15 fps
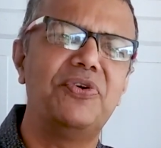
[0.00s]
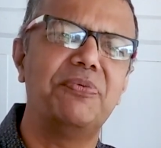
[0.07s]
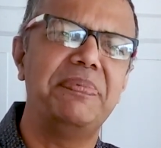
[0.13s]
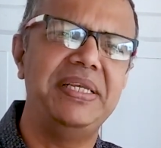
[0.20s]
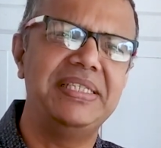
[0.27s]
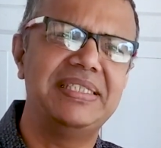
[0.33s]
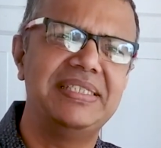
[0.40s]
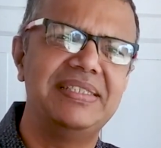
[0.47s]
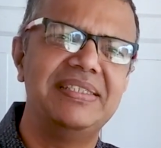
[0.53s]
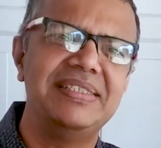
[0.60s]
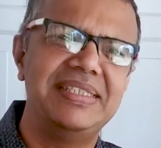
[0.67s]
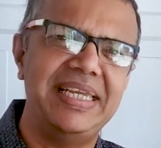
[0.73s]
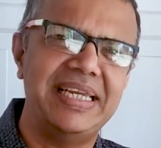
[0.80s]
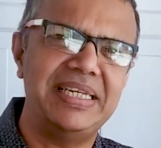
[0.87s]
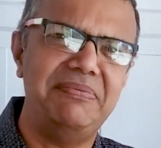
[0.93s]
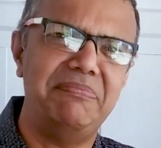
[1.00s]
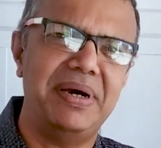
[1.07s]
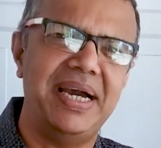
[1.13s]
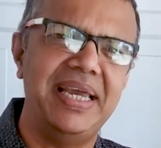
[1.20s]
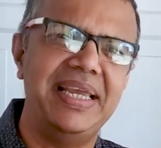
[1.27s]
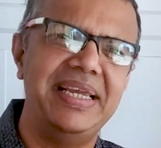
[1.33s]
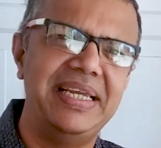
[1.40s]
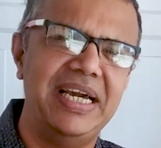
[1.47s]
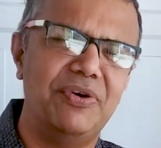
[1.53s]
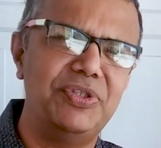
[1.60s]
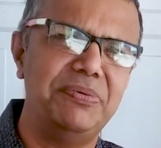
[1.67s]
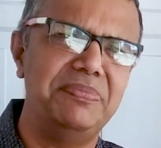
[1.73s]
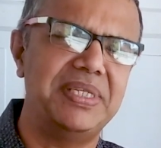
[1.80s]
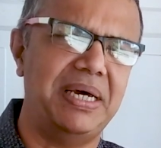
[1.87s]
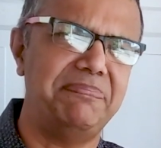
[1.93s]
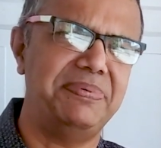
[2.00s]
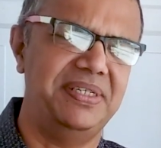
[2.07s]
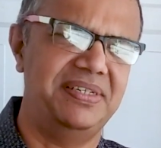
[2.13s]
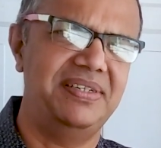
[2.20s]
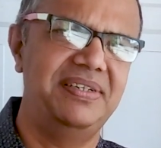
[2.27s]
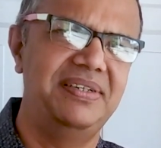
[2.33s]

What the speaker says: rupees taken by Gautam Thapar?